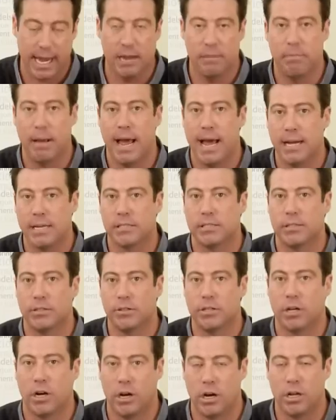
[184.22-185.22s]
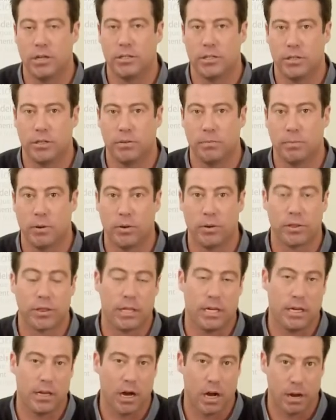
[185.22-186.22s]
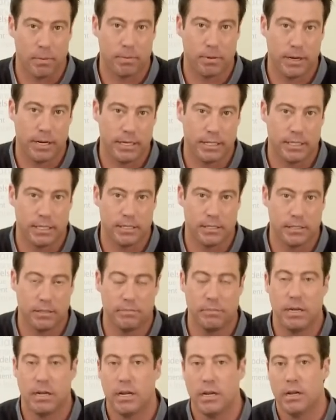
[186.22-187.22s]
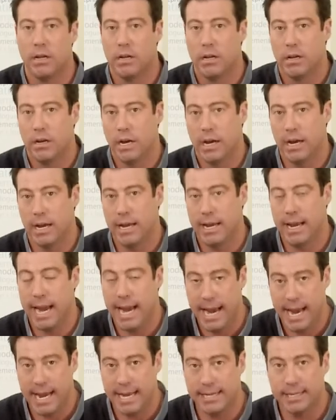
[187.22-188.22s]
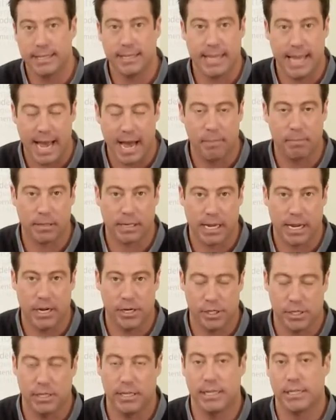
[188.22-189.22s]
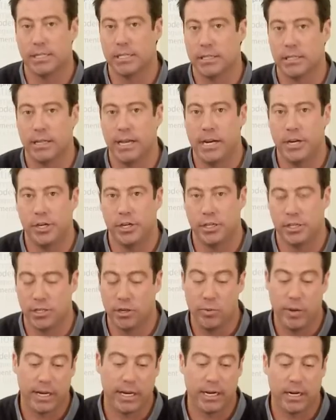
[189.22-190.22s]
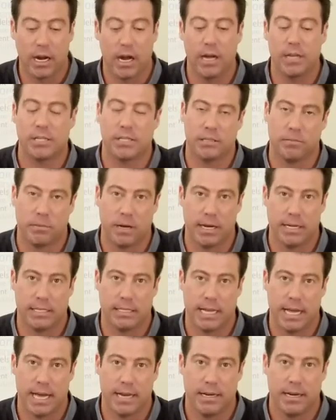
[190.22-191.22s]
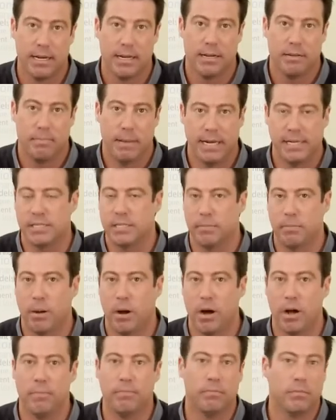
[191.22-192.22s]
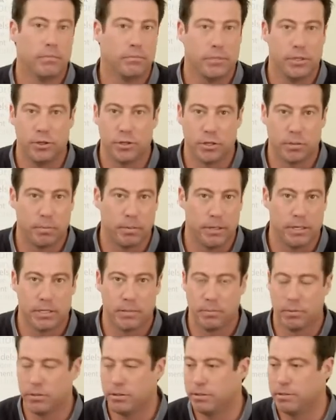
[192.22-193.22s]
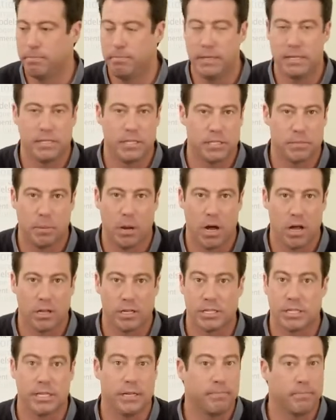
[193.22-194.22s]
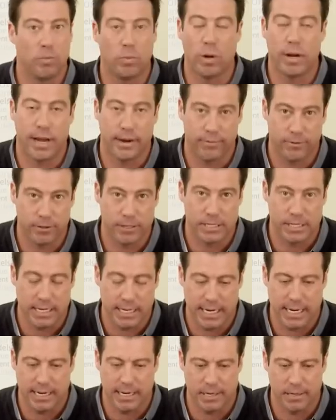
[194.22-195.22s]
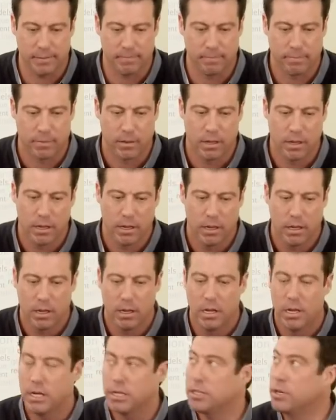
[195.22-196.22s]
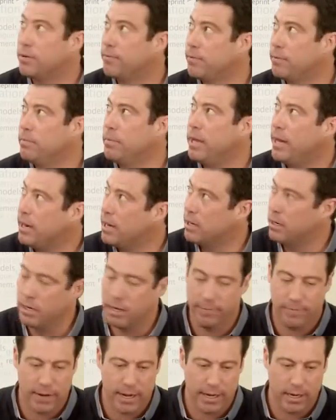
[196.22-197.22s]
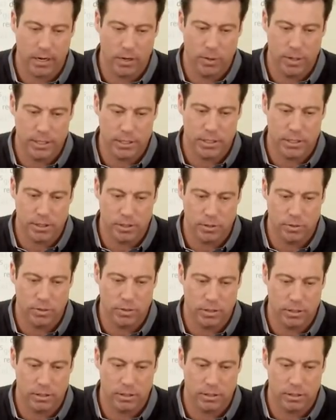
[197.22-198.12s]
and pass those on to both the operating system and the application installation, so we can customize that based upon user principles, business policy, whatever is needed. So from there, if I go into